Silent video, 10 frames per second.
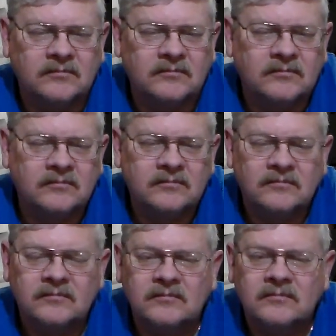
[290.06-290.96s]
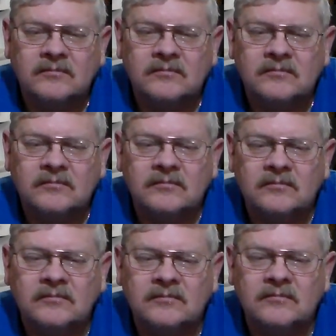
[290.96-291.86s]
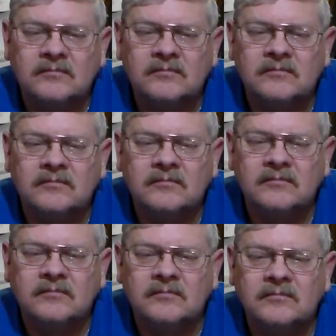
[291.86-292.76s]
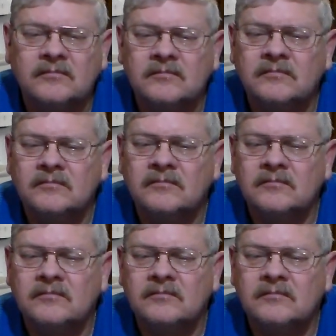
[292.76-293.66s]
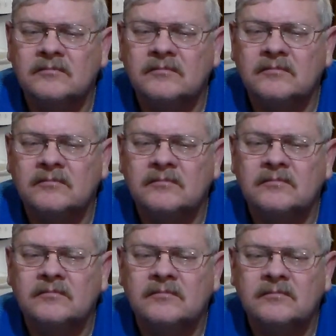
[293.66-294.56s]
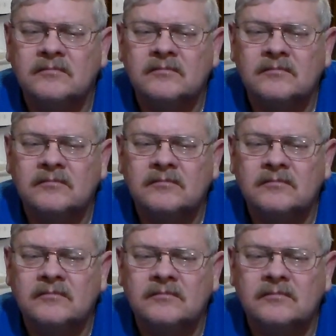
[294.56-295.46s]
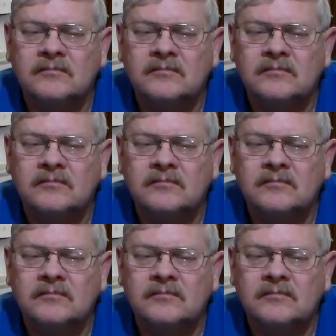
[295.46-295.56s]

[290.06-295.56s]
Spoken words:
This person isn't speaking.